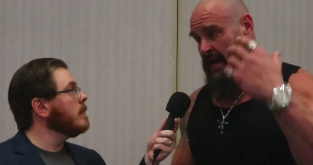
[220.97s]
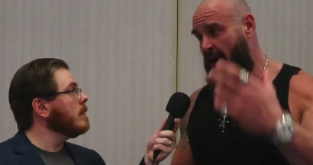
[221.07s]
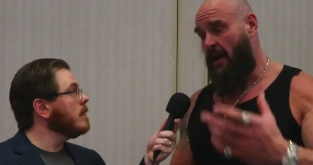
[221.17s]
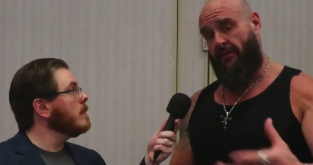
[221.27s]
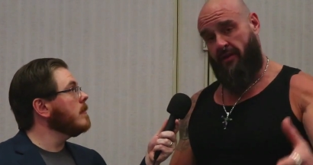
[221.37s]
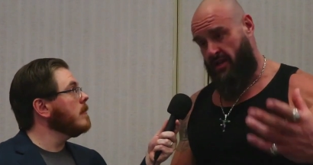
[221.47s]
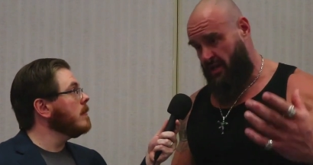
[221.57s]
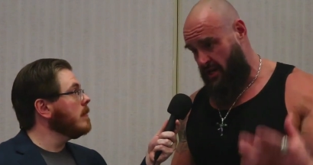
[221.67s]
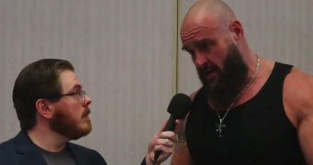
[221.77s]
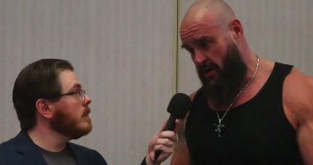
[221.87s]
Speaker 1: out for
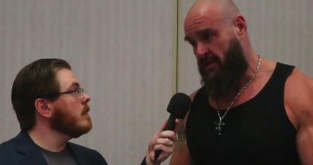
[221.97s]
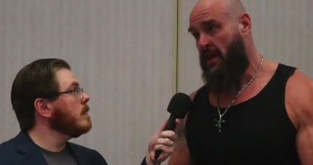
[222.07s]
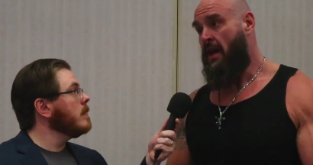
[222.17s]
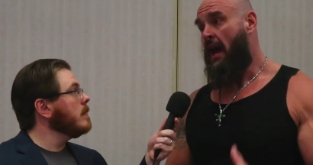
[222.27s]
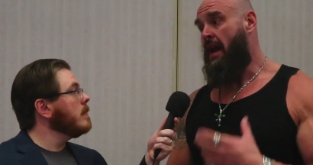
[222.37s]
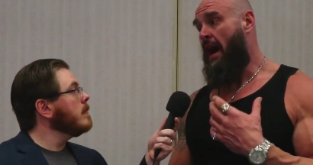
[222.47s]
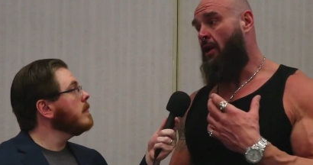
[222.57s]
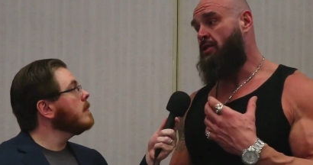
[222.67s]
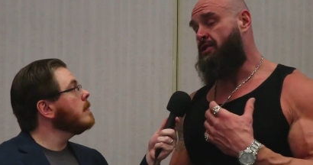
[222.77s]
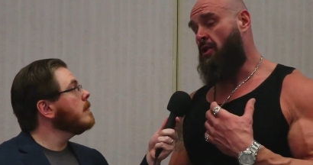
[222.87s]
years, and now
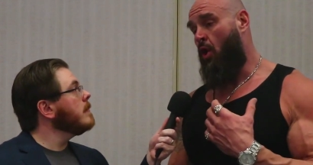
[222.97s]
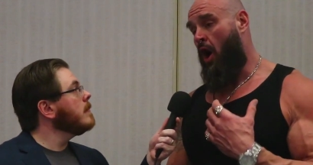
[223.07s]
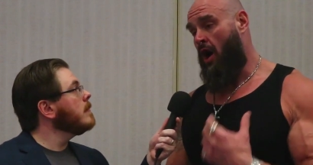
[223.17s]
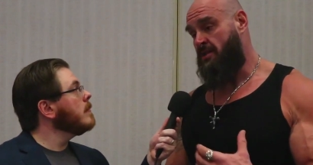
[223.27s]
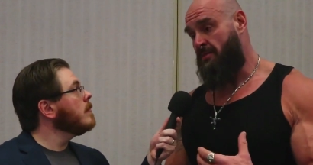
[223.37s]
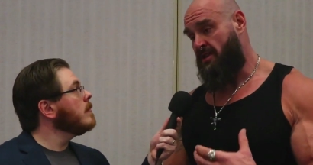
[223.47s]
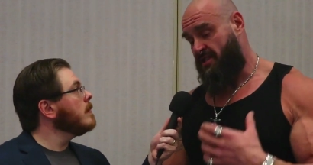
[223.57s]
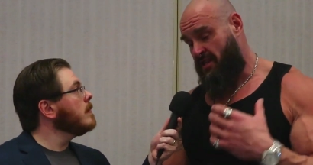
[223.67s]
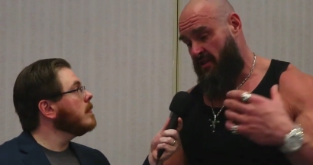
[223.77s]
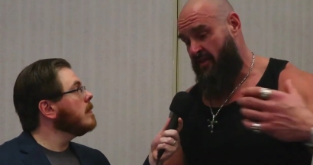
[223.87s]
it's so awesome to
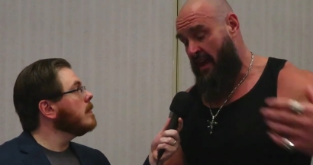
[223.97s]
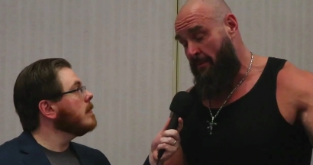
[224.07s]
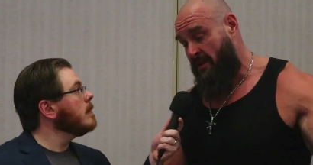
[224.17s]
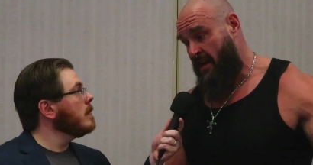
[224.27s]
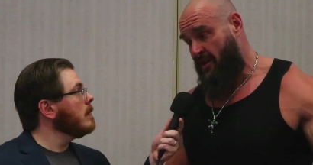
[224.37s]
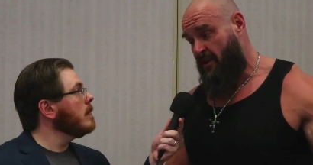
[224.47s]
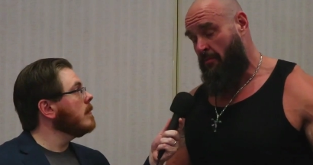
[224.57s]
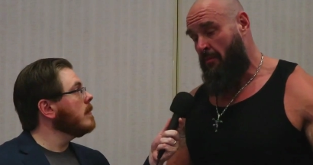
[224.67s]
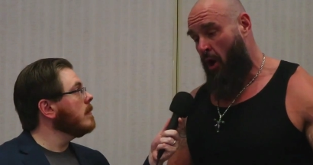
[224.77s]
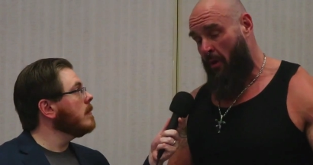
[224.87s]
see them getting their
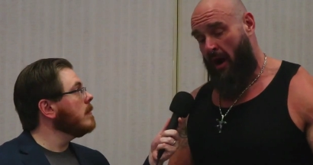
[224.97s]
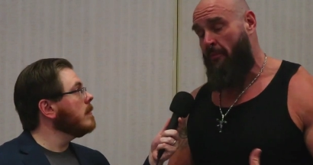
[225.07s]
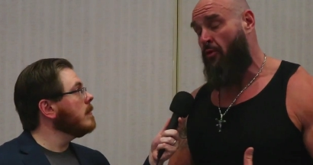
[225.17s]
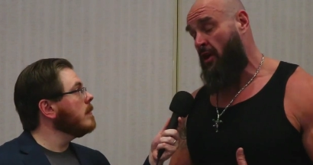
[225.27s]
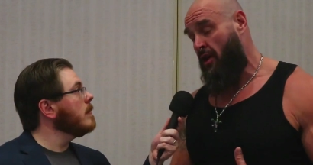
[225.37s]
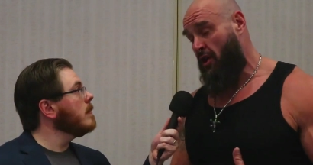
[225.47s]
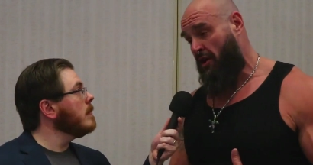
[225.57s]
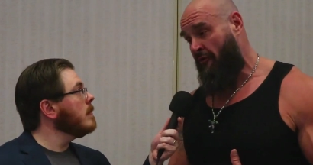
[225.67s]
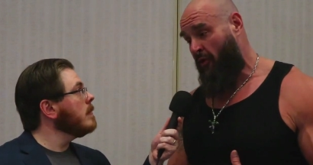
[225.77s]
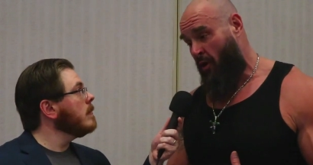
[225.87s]
moment. I'm really looking
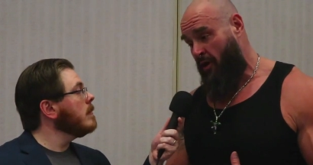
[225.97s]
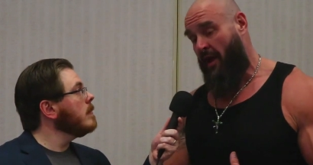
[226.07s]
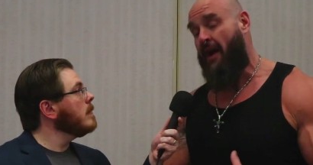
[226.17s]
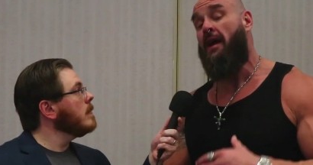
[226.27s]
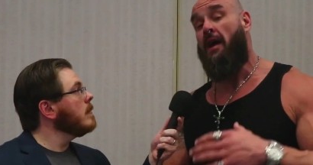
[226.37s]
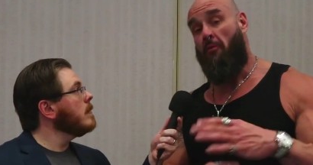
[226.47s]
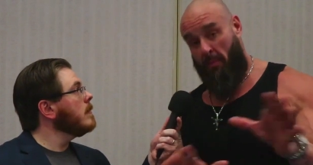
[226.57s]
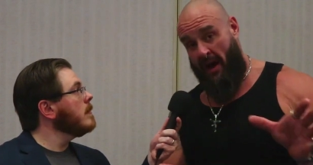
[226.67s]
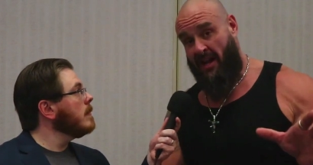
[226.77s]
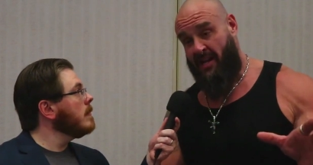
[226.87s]
forward to, like,
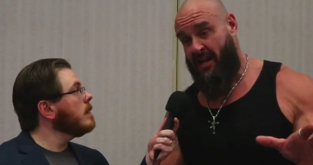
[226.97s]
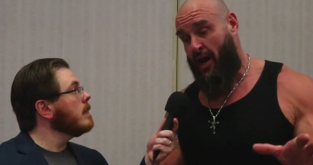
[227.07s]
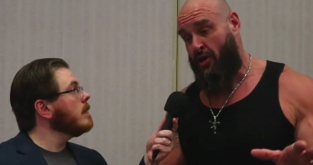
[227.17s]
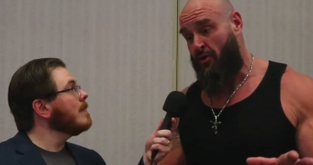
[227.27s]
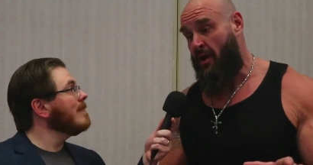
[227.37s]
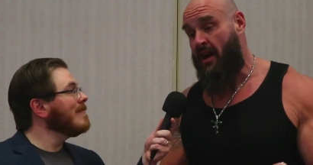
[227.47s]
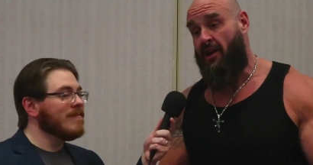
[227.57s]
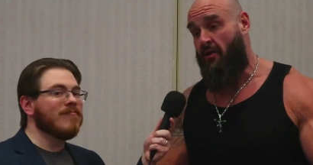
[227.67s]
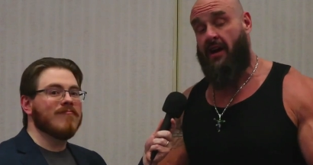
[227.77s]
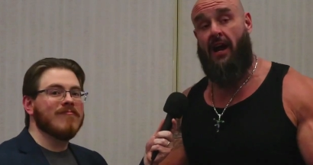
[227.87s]
breaking character right here,
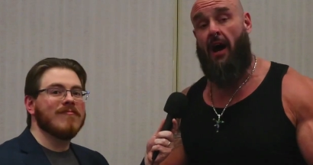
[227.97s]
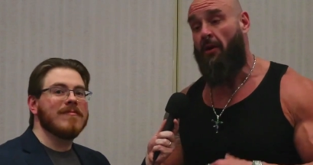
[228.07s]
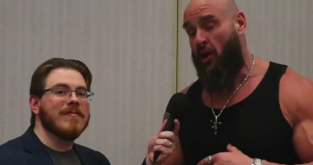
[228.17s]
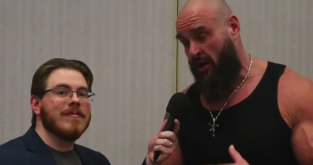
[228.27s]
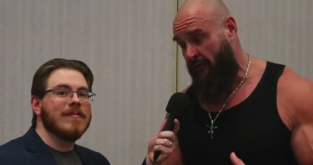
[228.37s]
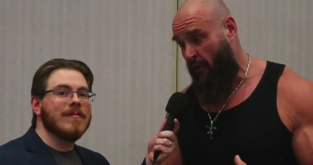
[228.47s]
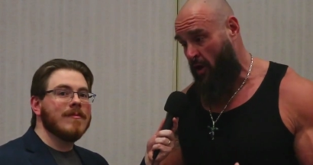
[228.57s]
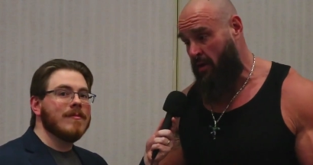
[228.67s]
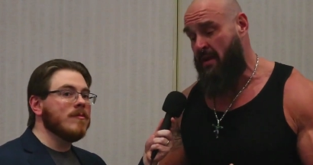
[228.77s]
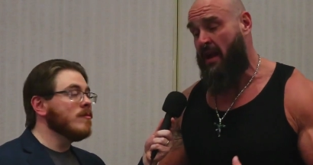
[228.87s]
right now, but looking forward
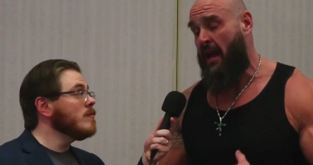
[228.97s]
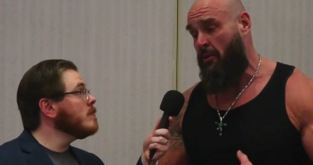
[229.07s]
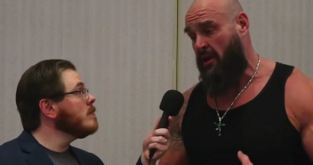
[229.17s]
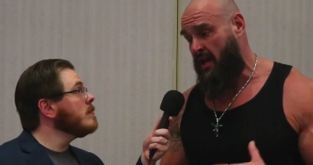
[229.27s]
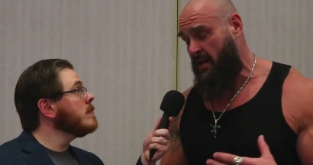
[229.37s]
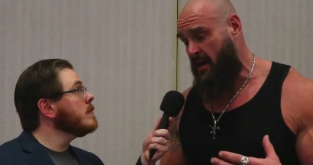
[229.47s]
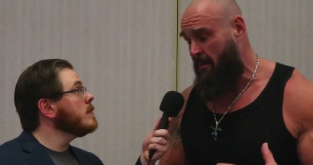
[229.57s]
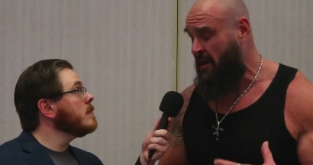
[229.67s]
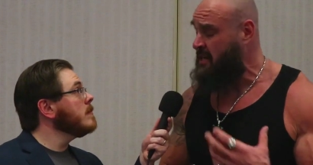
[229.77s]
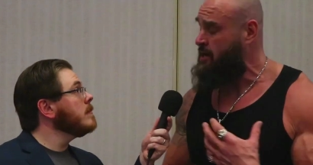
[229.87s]
to being able to get in there,
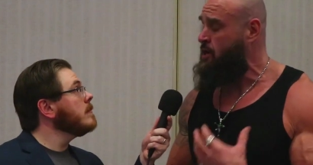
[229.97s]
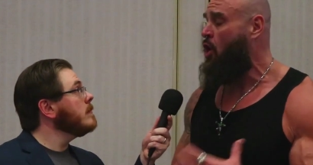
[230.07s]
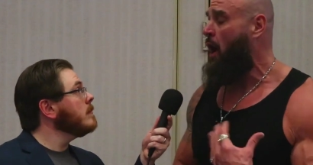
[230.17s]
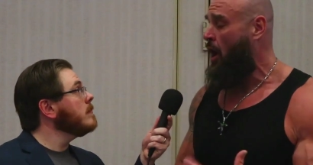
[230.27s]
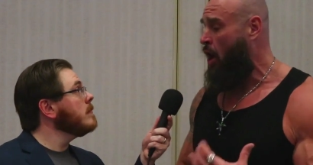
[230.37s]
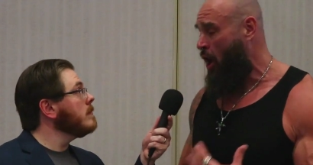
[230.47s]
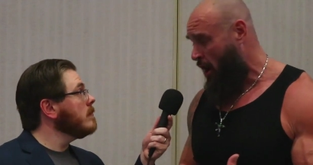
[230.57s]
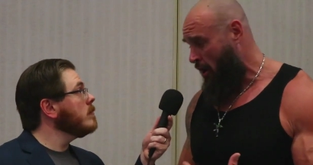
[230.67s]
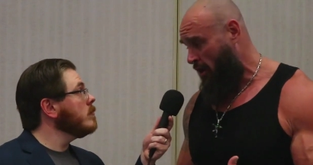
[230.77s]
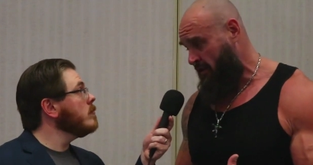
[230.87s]
because I know how hard
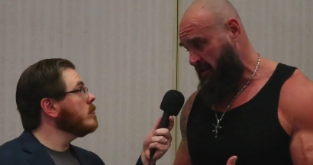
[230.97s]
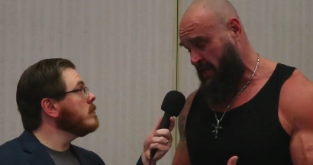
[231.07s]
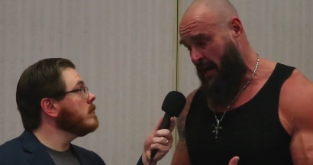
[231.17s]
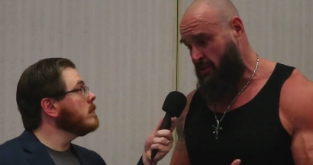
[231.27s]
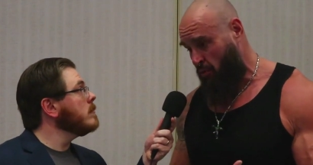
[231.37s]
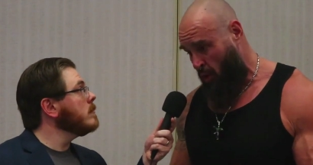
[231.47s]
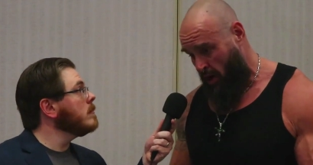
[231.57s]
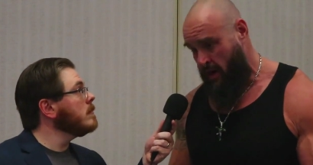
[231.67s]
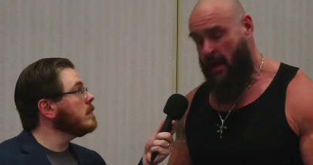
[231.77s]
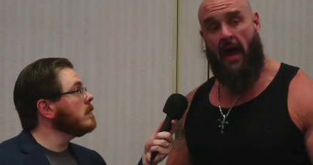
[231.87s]
all these guys work.
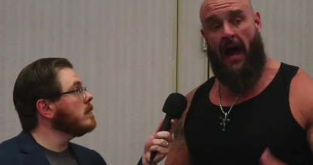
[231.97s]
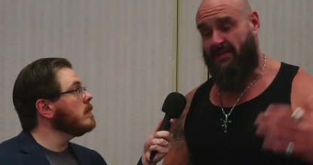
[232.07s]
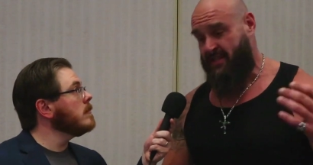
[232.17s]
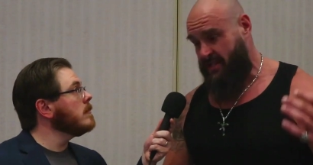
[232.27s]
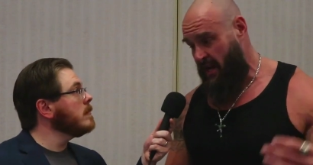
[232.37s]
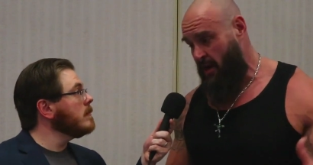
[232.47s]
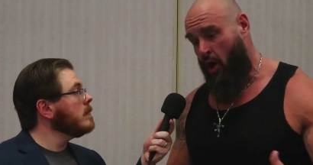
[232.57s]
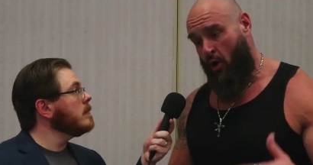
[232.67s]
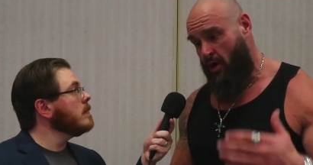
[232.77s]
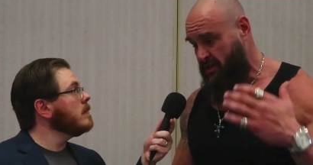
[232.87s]
I've seen
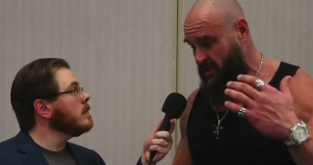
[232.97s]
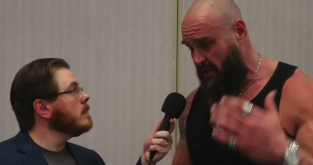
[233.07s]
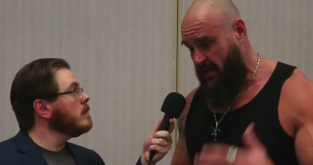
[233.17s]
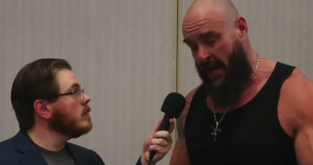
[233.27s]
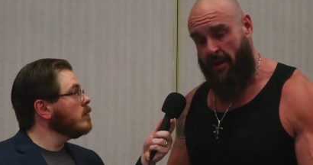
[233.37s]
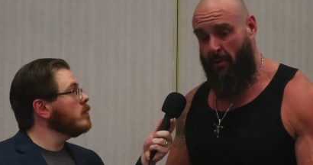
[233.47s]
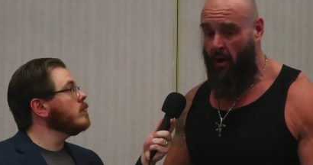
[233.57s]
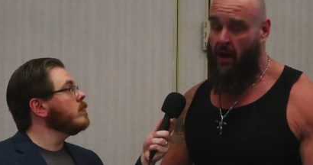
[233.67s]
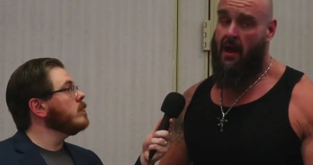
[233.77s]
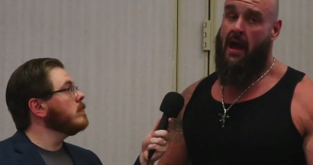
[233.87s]
Otis and Gable
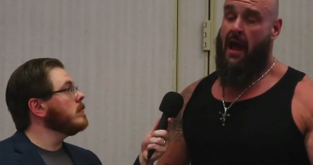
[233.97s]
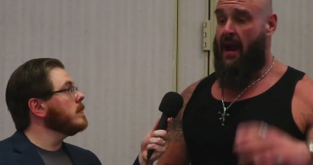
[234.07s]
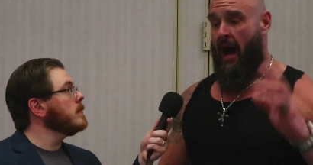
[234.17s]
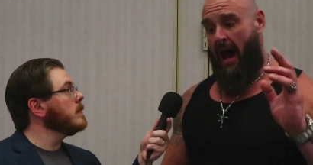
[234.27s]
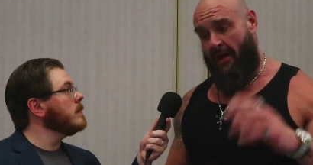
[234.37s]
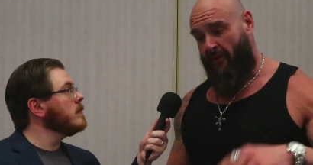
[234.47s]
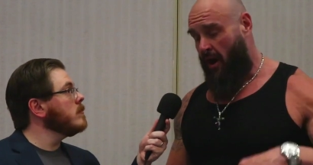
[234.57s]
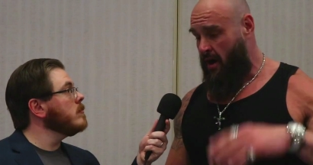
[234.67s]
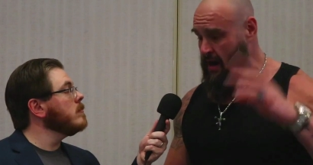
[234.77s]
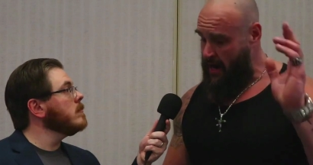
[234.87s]
and Ivar
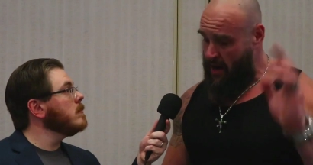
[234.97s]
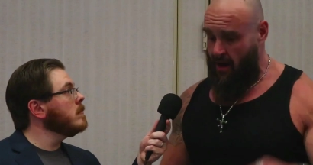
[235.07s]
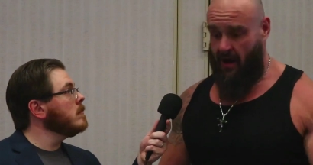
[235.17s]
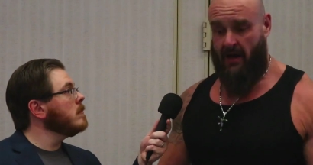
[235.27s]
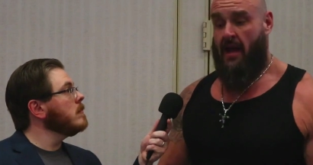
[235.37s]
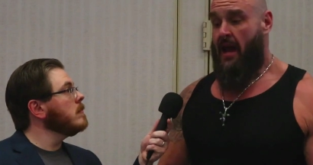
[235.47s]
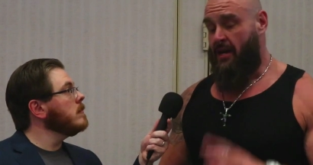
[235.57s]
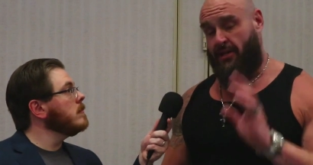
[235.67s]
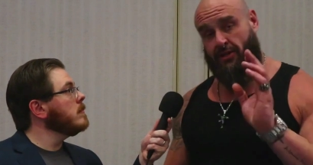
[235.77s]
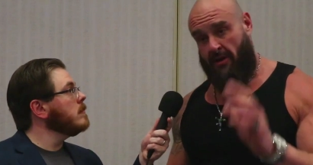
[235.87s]
and Eric and the
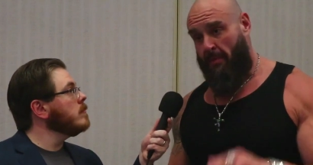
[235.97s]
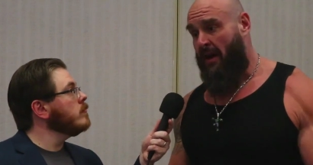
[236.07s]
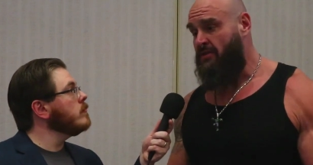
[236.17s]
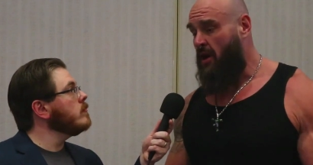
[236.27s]
Street Profits,